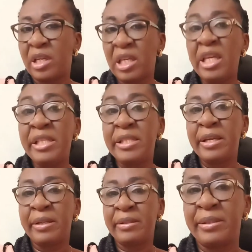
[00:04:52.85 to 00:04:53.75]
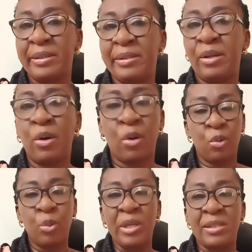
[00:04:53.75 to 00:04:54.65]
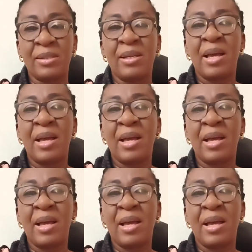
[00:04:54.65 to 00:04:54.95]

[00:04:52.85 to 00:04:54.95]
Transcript: Eat healthy always